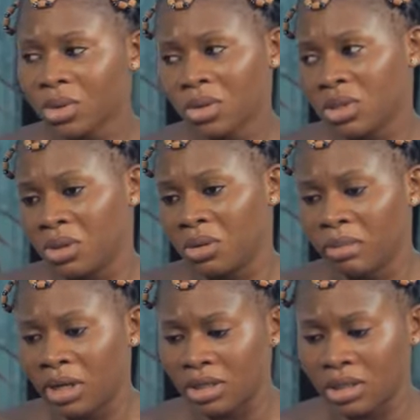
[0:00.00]
Nothing, Your
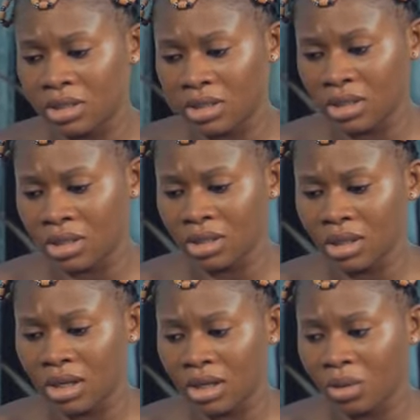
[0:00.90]
Majesty.
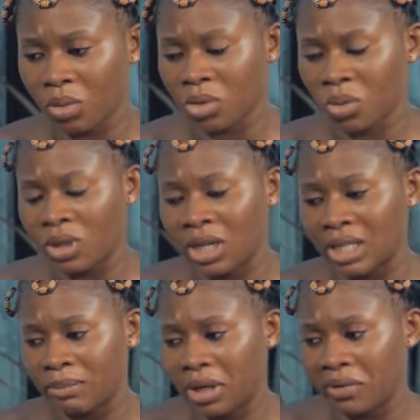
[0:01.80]
I was only
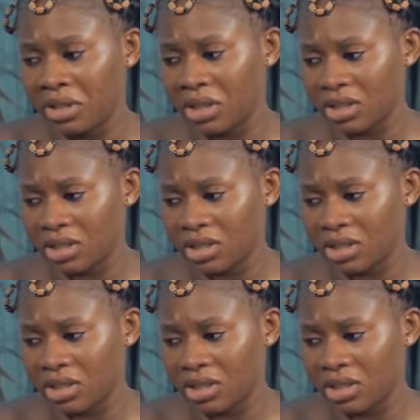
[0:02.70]
admiring